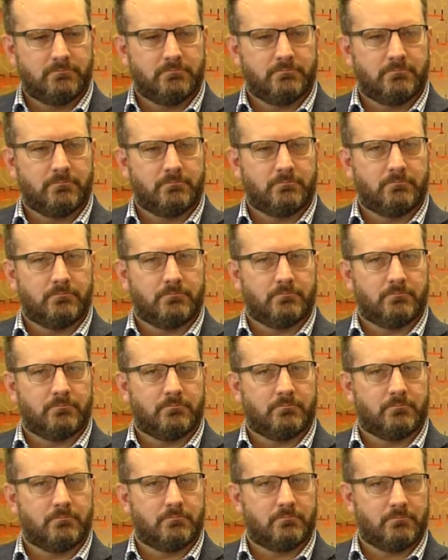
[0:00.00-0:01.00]

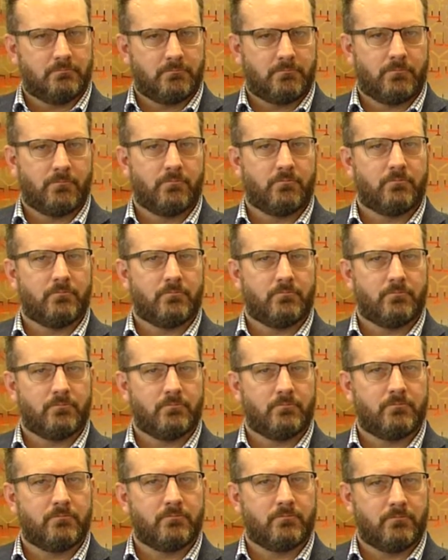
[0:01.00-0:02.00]

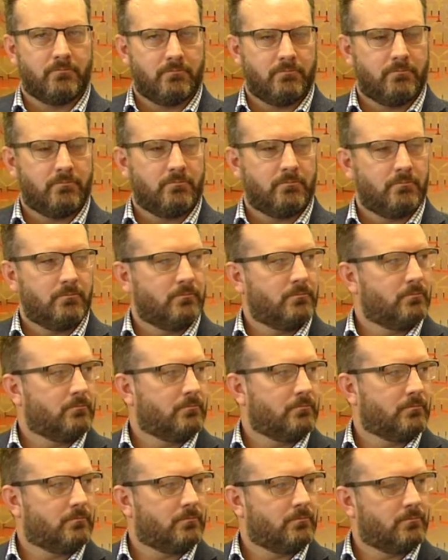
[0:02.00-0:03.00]

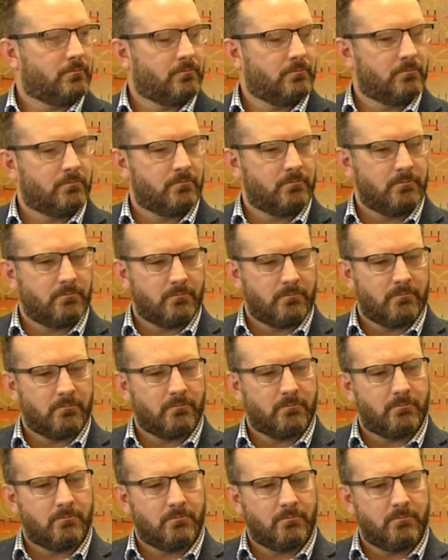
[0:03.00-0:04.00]

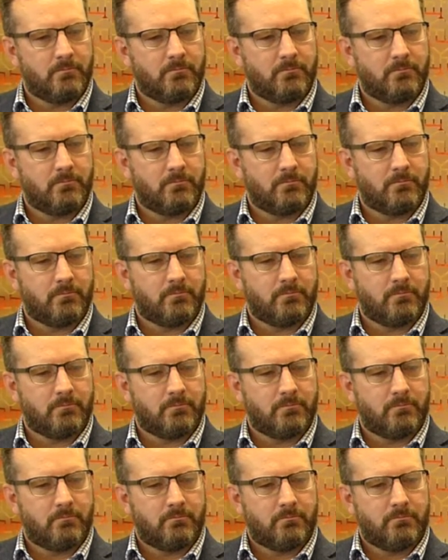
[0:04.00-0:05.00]

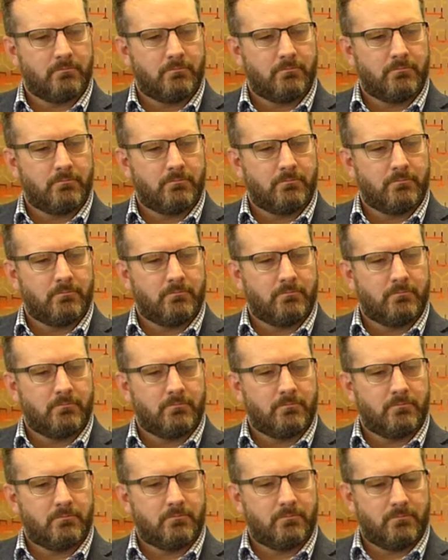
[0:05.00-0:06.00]

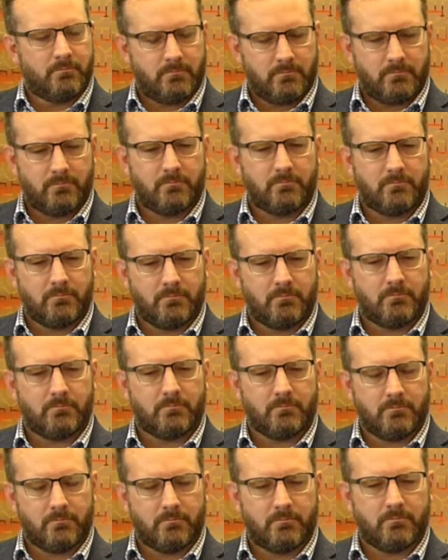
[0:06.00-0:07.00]

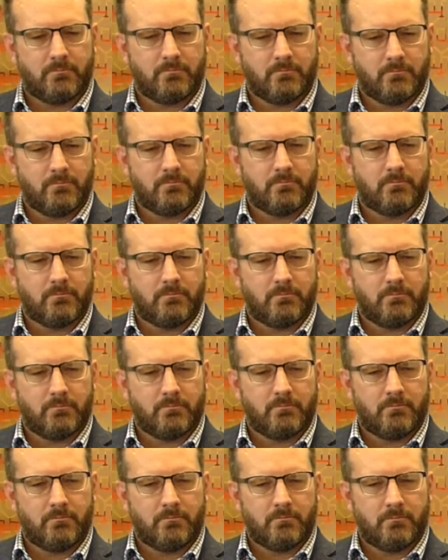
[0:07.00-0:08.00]
[no speech]